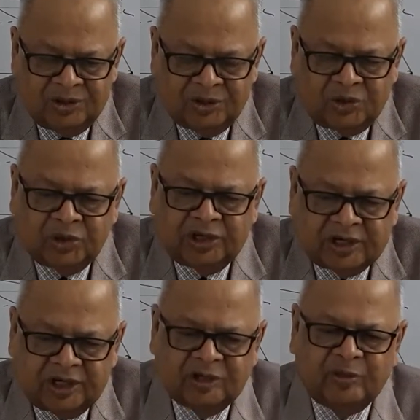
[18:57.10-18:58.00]
to
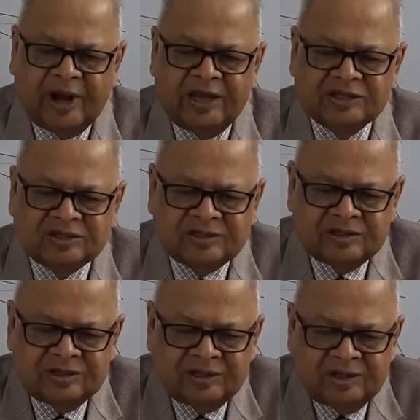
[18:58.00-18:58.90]
decrease
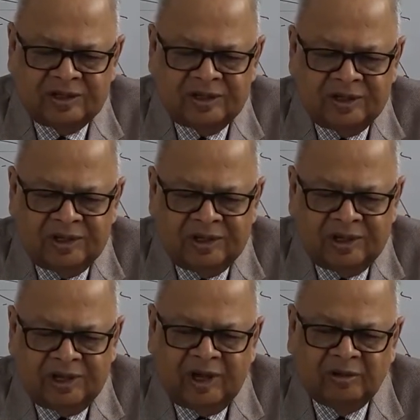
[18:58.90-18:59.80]
price.
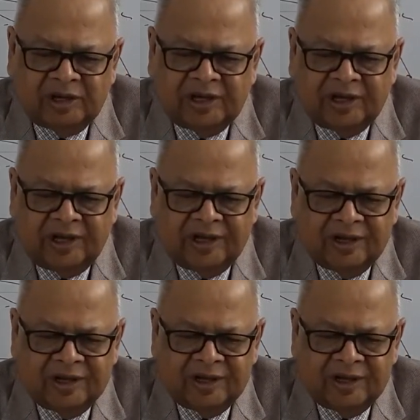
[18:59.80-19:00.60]
Every day